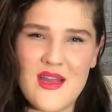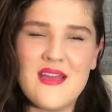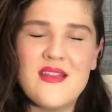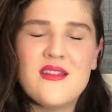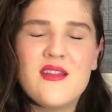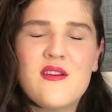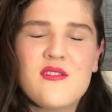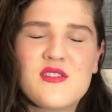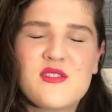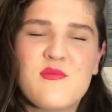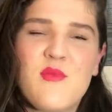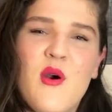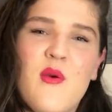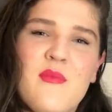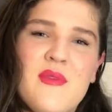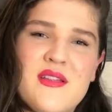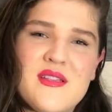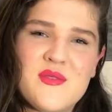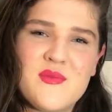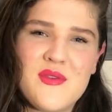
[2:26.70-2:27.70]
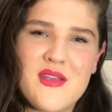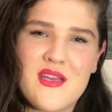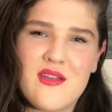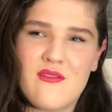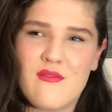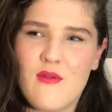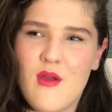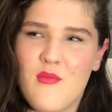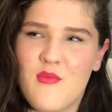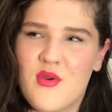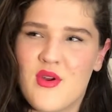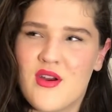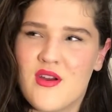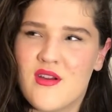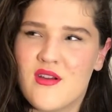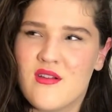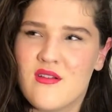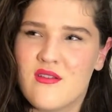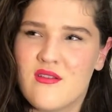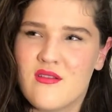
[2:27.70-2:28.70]
in those moments, we can
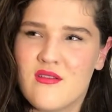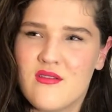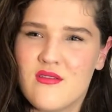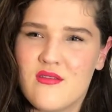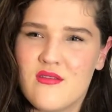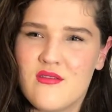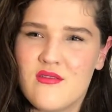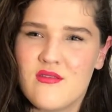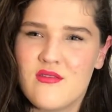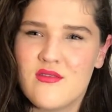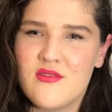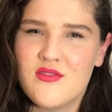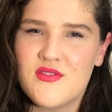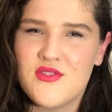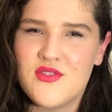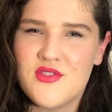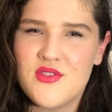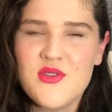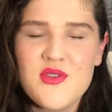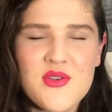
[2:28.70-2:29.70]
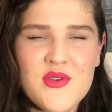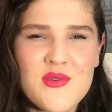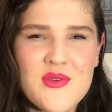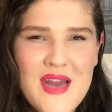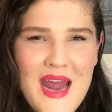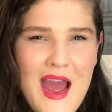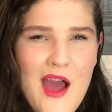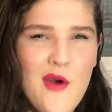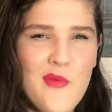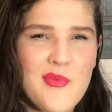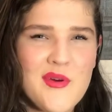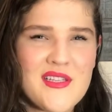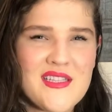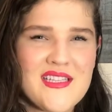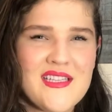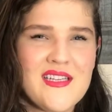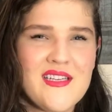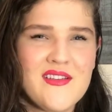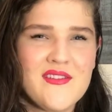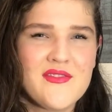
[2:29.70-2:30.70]
remember, do you now
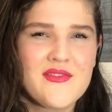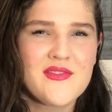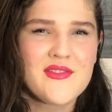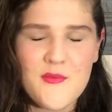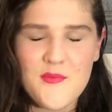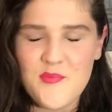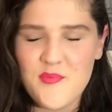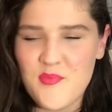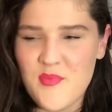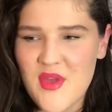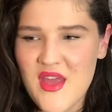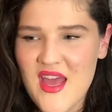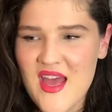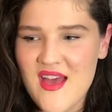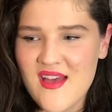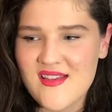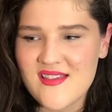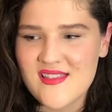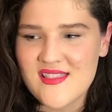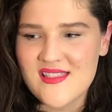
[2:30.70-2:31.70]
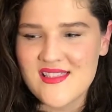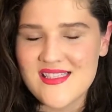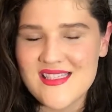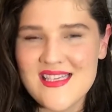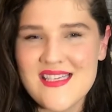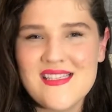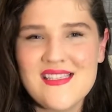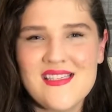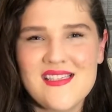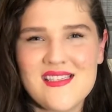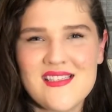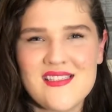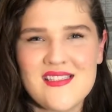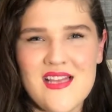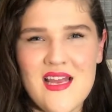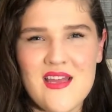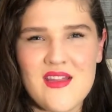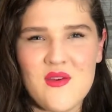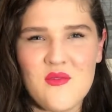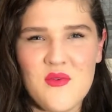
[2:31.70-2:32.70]
believe? Because it's easy to
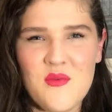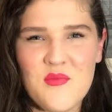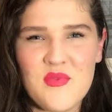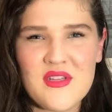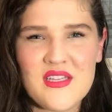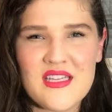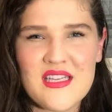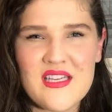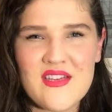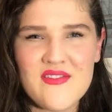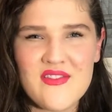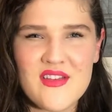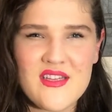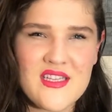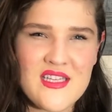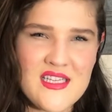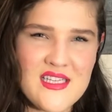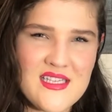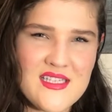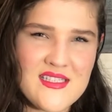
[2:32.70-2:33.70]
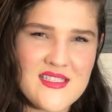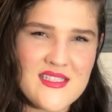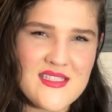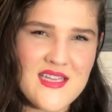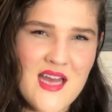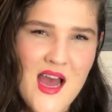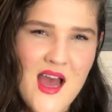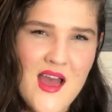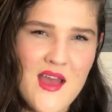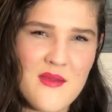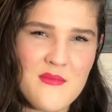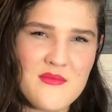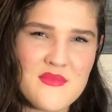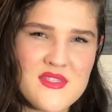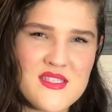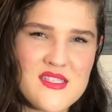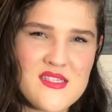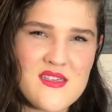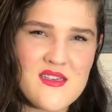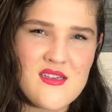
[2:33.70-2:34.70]
say that we believe in the easy
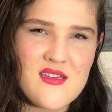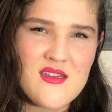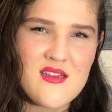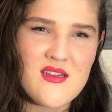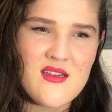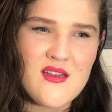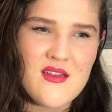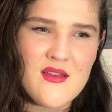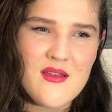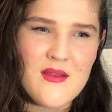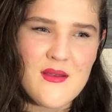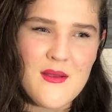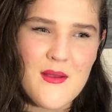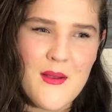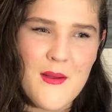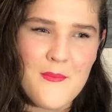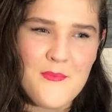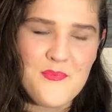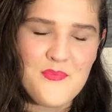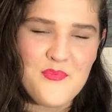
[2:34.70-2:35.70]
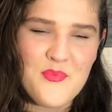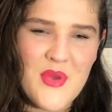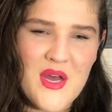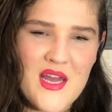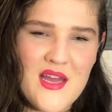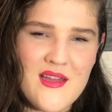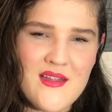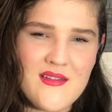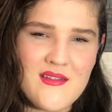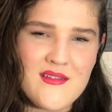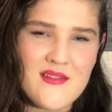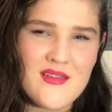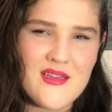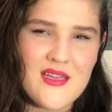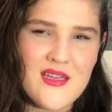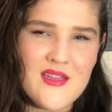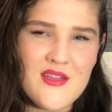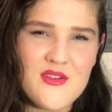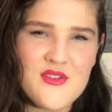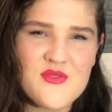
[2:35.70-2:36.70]
times. But
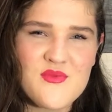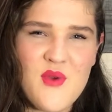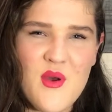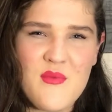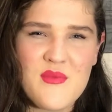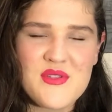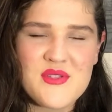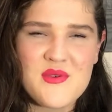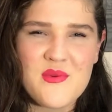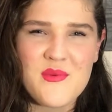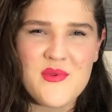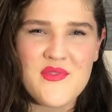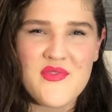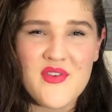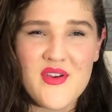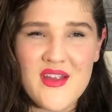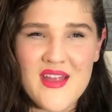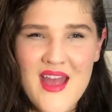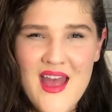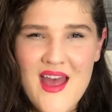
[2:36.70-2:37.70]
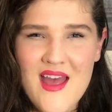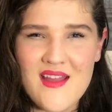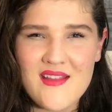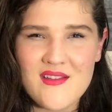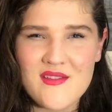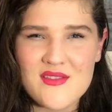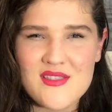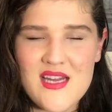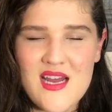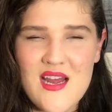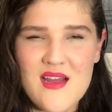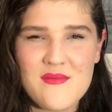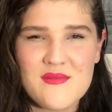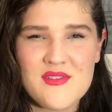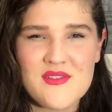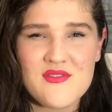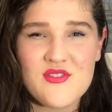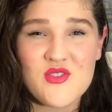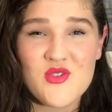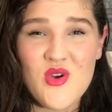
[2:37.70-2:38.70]
in those moments when we forget, those
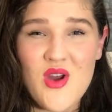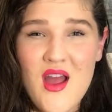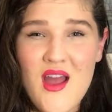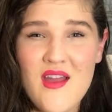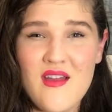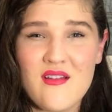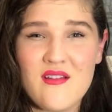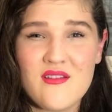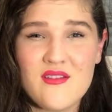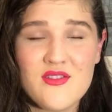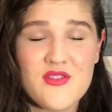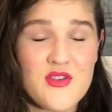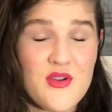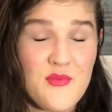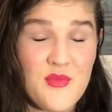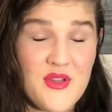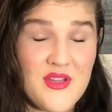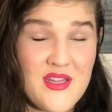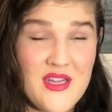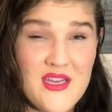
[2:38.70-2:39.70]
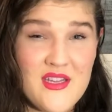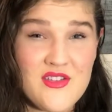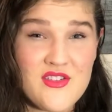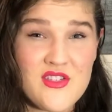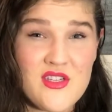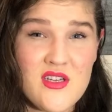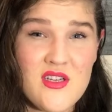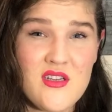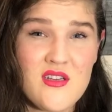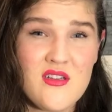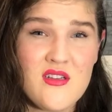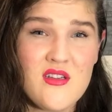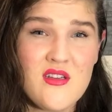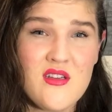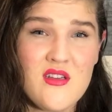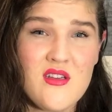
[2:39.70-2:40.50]
times of trial and tribulation,